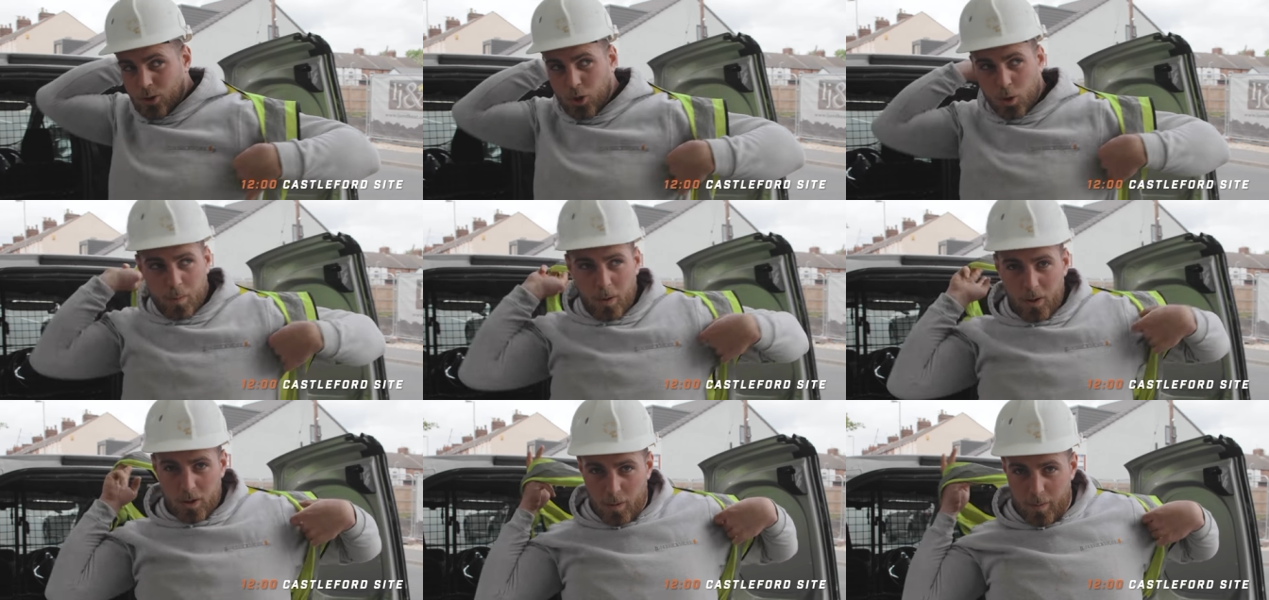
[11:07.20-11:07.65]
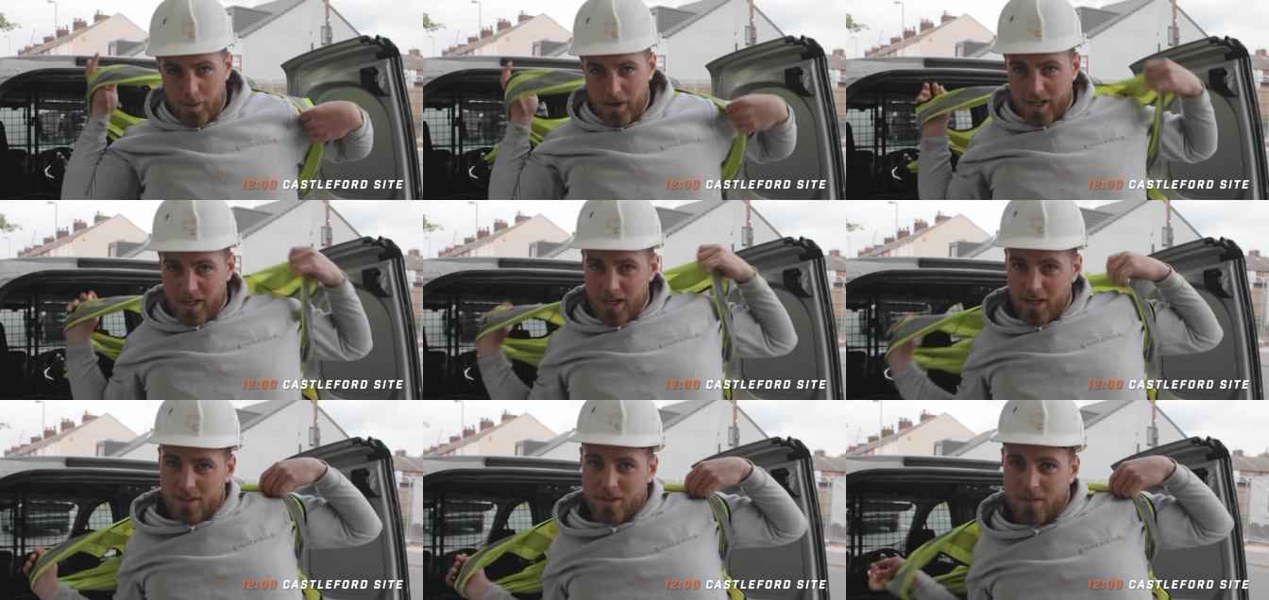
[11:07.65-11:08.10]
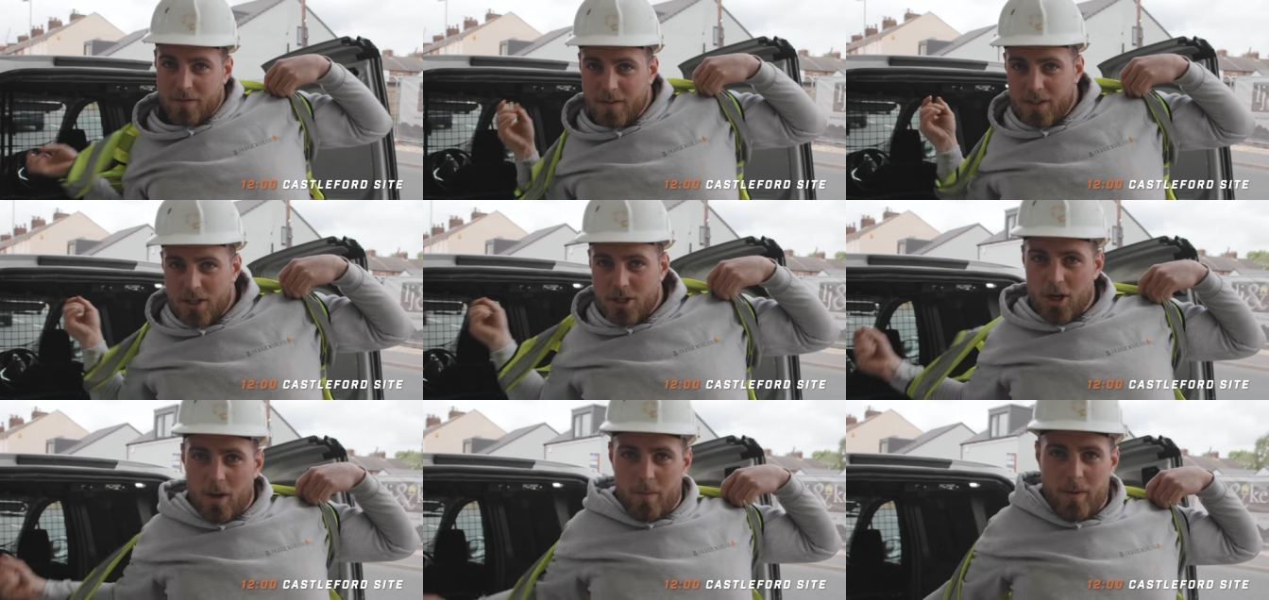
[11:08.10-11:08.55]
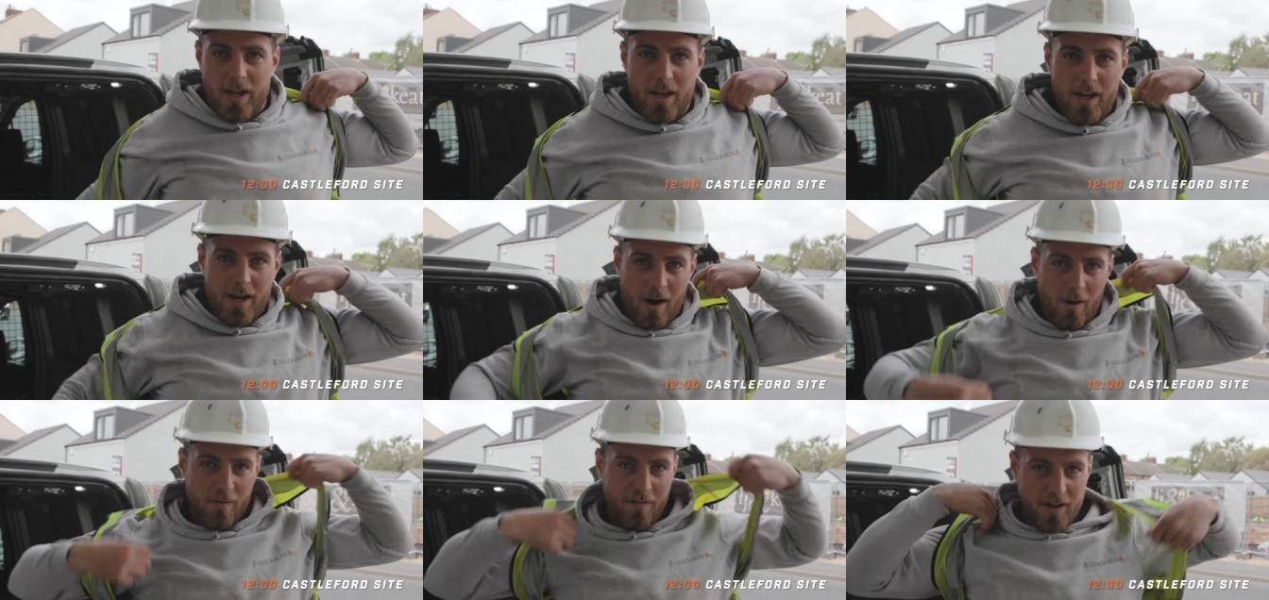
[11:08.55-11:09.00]
Just pulled up at Castleford job
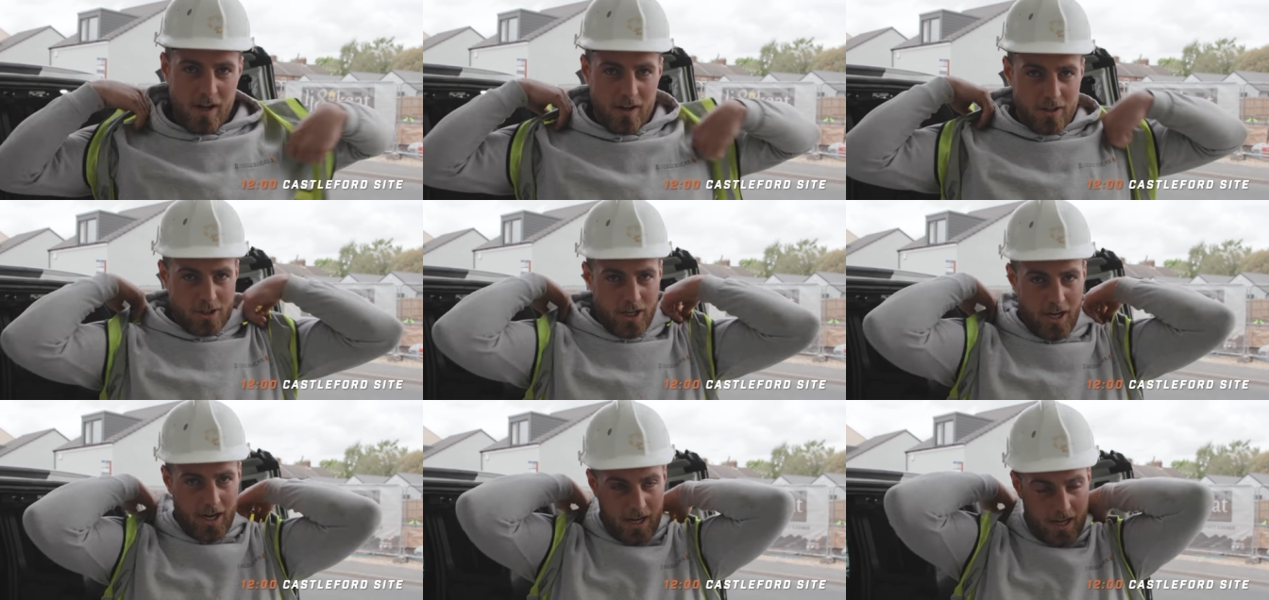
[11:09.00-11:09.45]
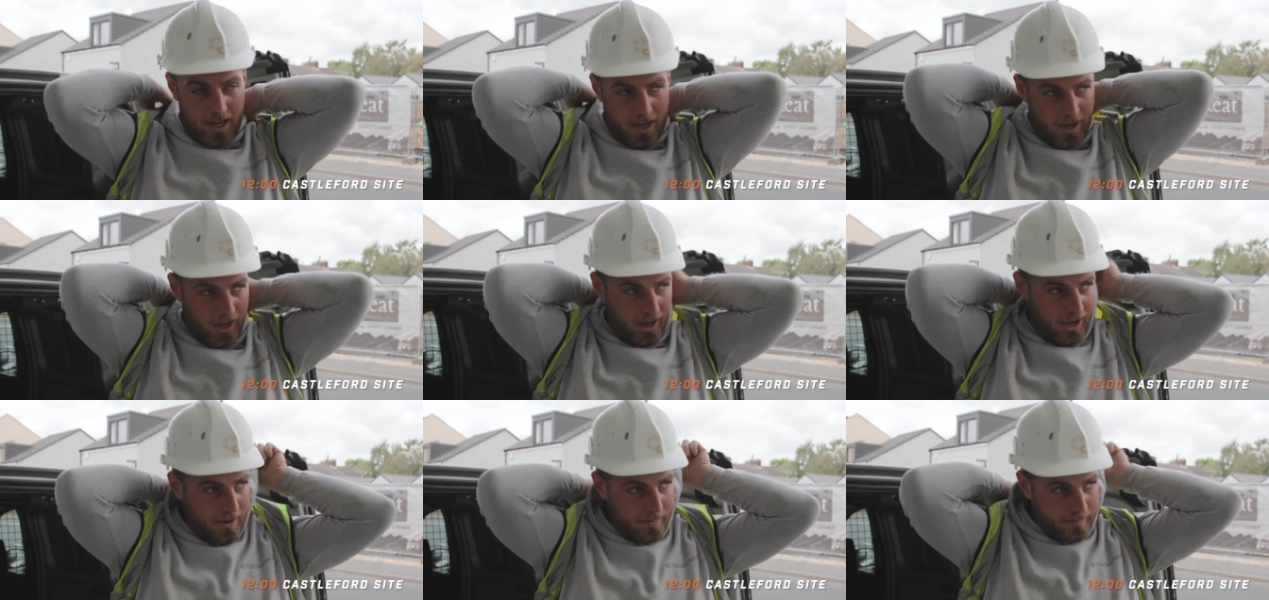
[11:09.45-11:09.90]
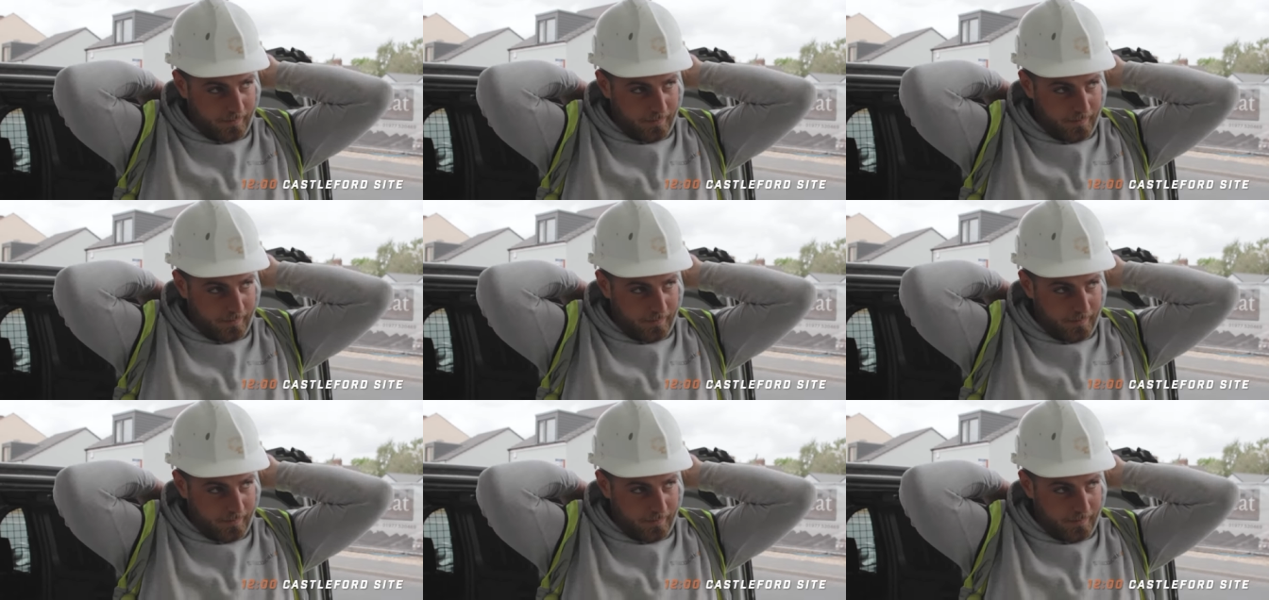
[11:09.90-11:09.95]
here now for LJ and Keith.